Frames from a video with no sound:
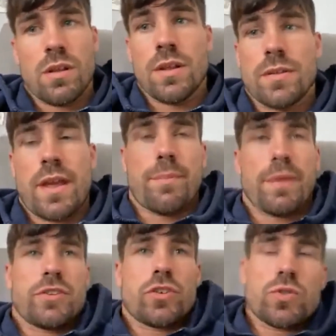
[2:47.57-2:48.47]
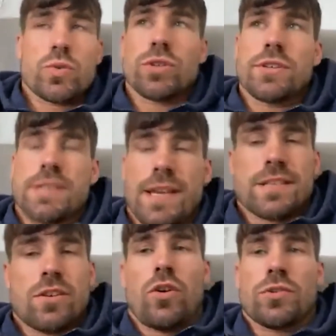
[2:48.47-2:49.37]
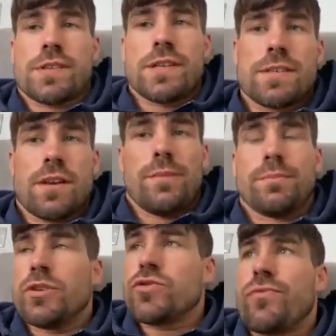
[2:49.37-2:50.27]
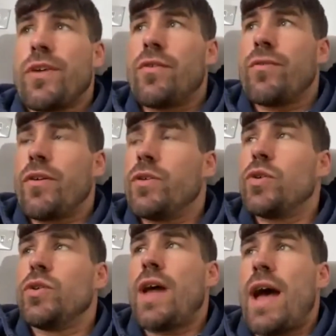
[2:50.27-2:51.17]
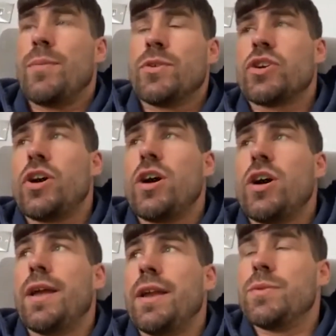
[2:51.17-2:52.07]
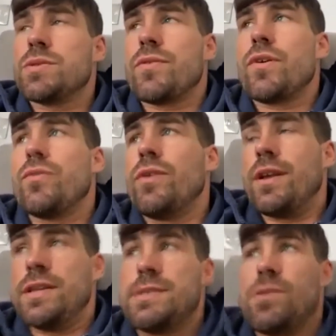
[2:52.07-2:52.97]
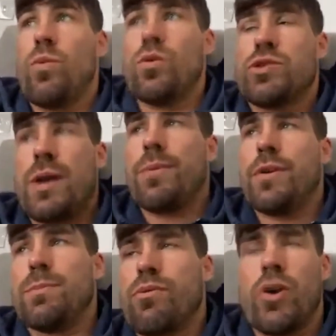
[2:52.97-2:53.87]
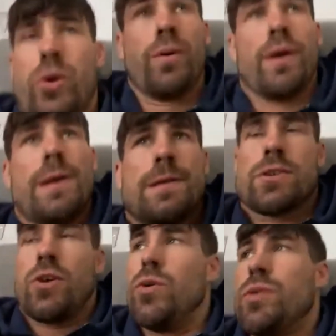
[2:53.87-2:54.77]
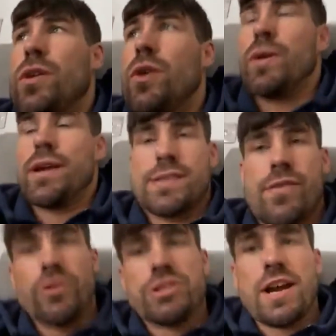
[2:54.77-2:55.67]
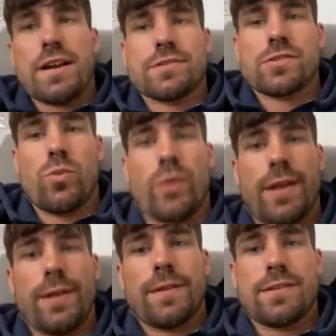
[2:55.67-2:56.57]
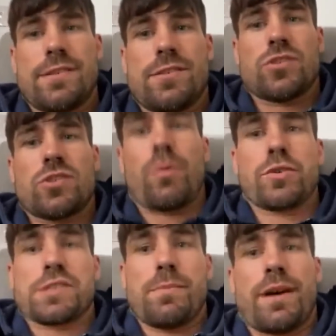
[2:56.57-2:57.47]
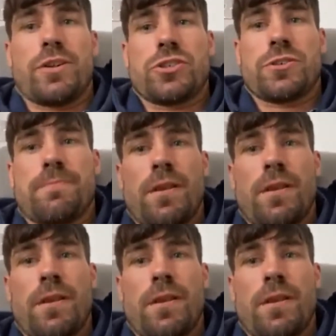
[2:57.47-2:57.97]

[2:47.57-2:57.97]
Yeah, Billy Joe Saunders. He hasn't lost. He's um, a very, very good amateur, and he was a very, and he's a world champion pro. So you know he has every chance to win. This is just a boxing match.